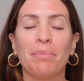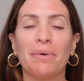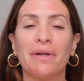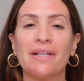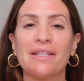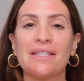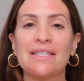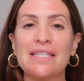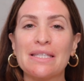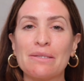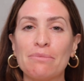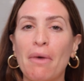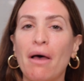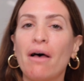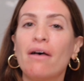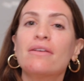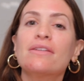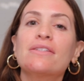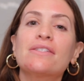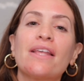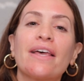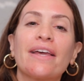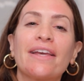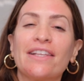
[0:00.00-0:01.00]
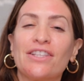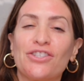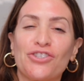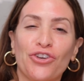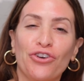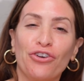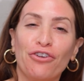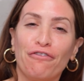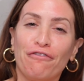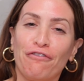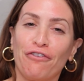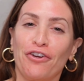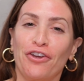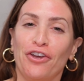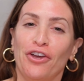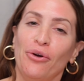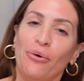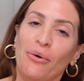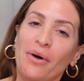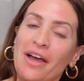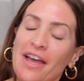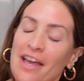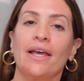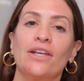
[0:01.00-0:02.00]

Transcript: but it smells like it's good for you.